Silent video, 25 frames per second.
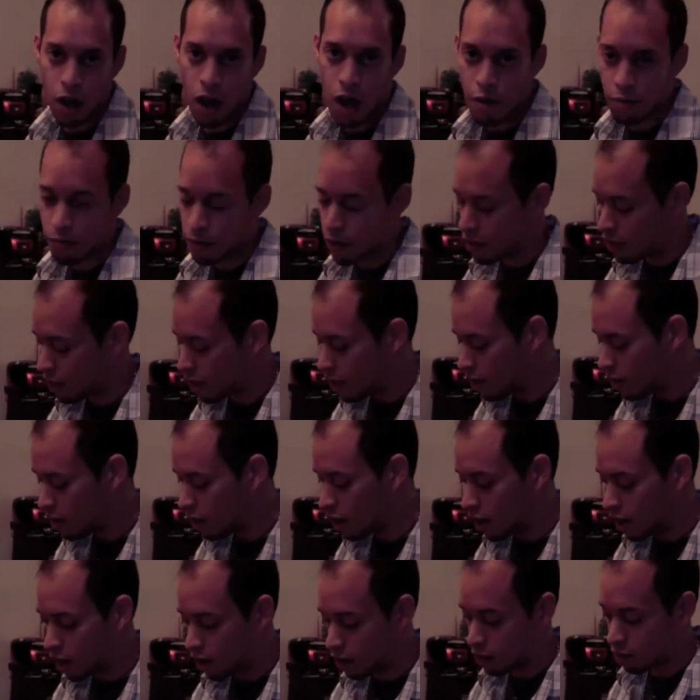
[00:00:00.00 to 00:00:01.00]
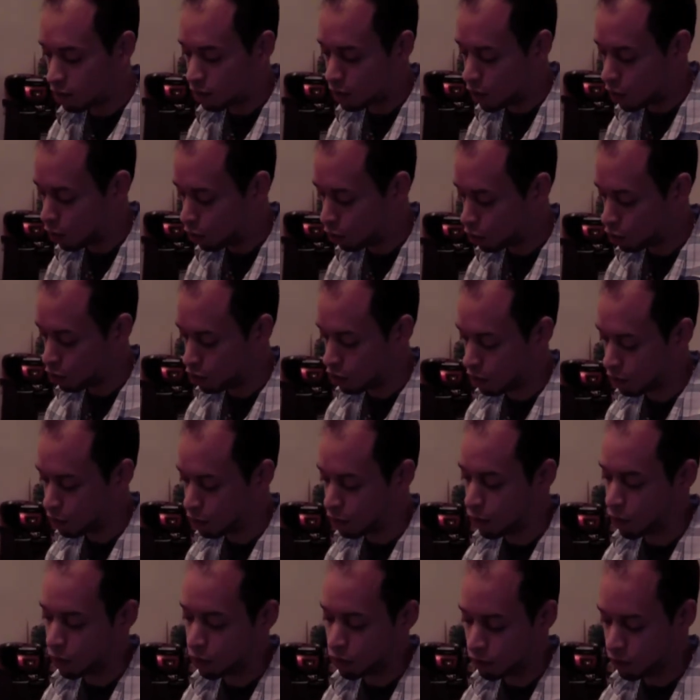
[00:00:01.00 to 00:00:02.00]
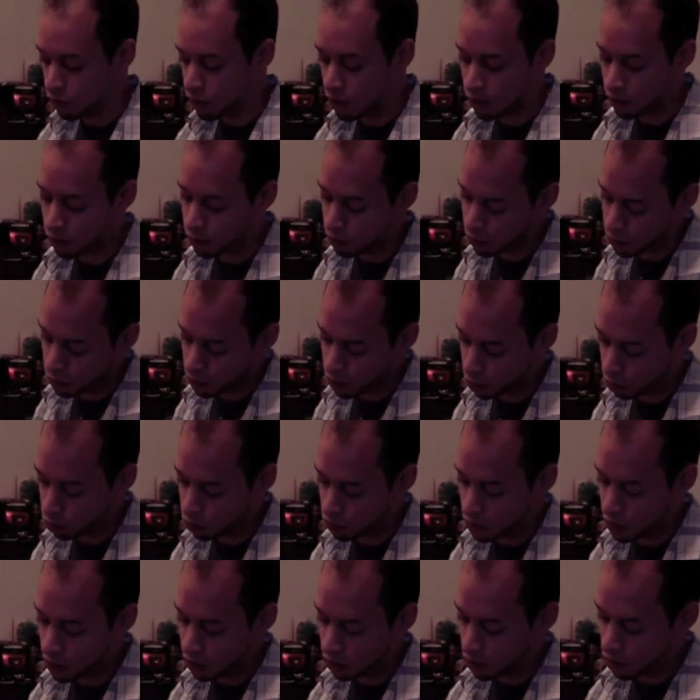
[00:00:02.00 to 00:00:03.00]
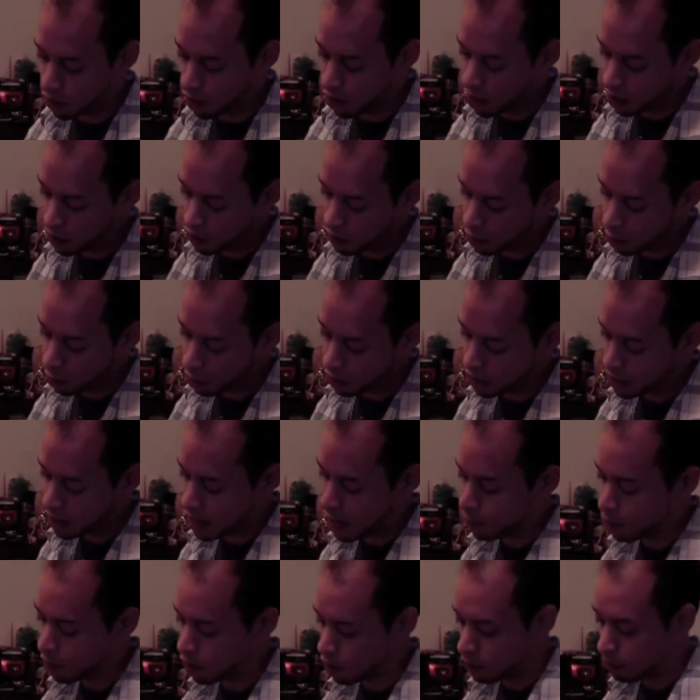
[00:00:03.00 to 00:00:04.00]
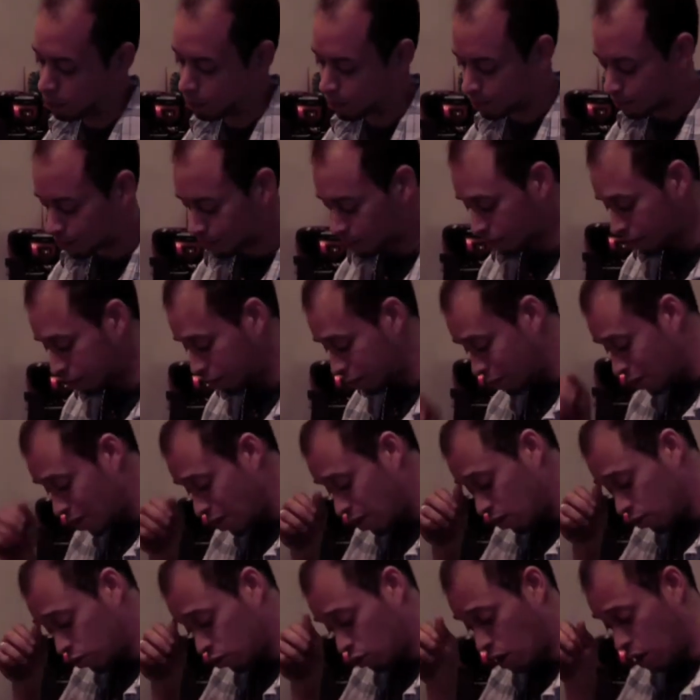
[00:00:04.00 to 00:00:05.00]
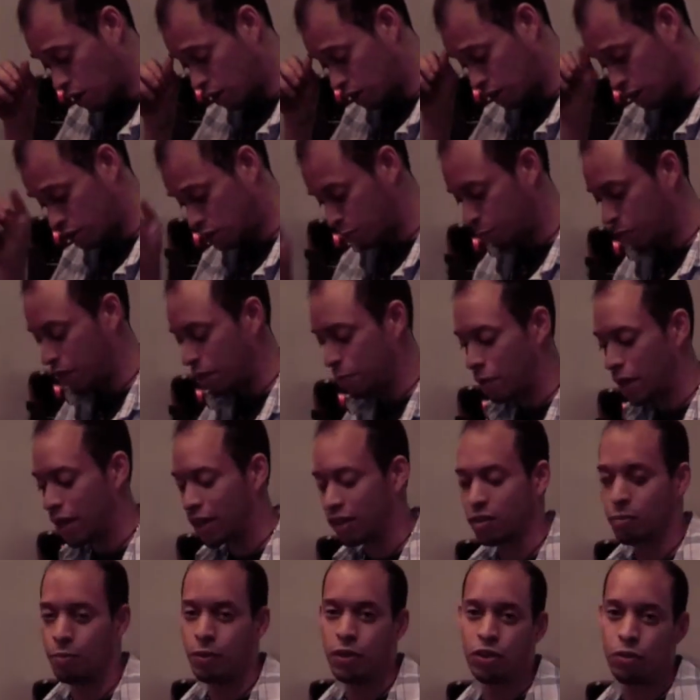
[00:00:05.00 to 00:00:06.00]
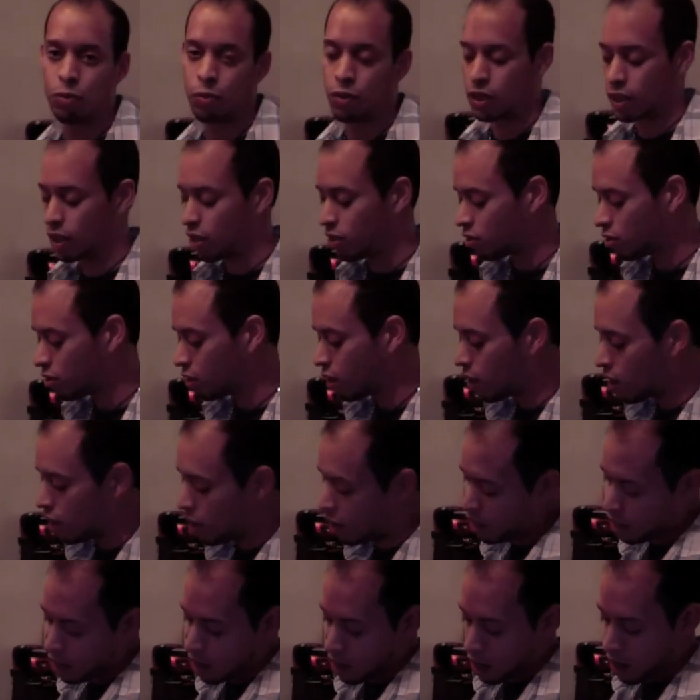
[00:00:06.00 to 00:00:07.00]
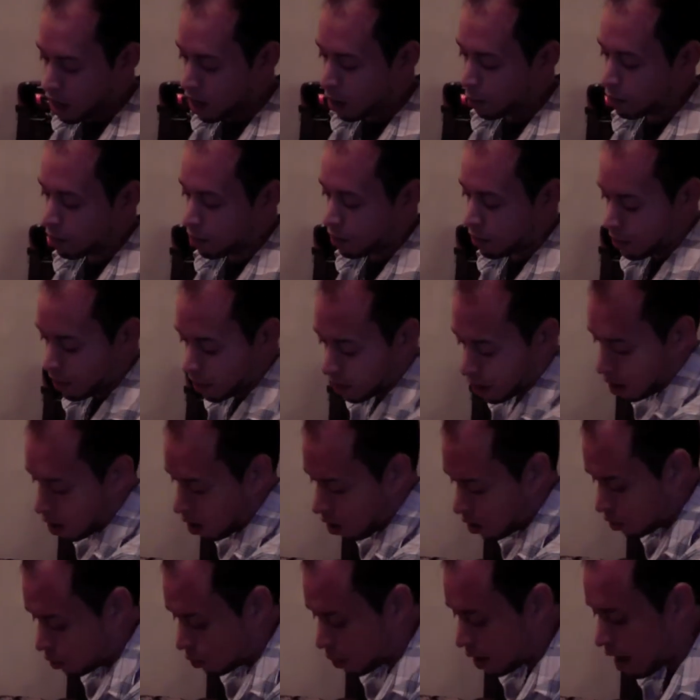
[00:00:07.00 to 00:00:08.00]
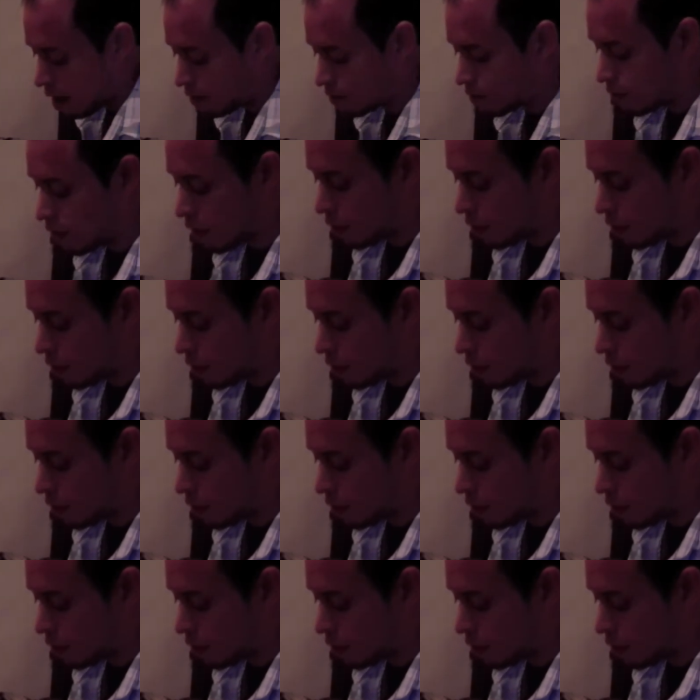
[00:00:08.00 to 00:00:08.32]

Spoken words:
it off, and then use it on full for those things that are on there pretty damn good. So I'll explain my experience with this. Although I have